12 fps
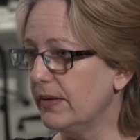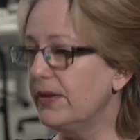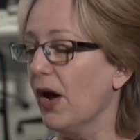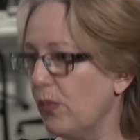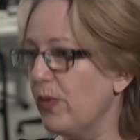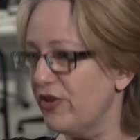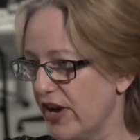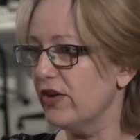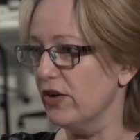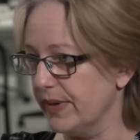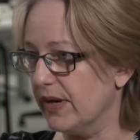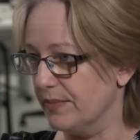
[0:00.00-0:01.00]
No, we
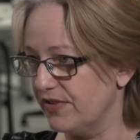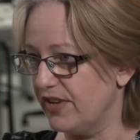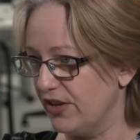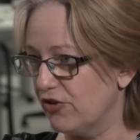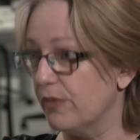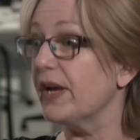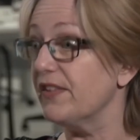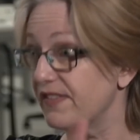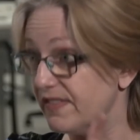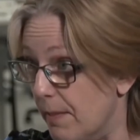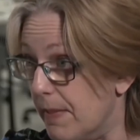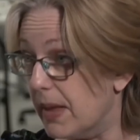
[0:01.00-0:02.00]
check who becomes a teacher because
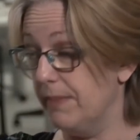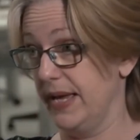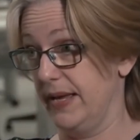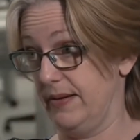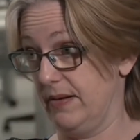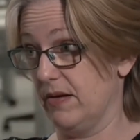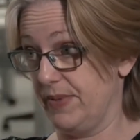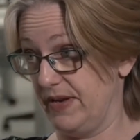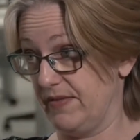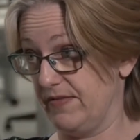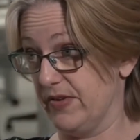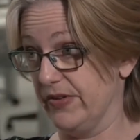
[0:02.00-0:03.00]
some men are paedophiles.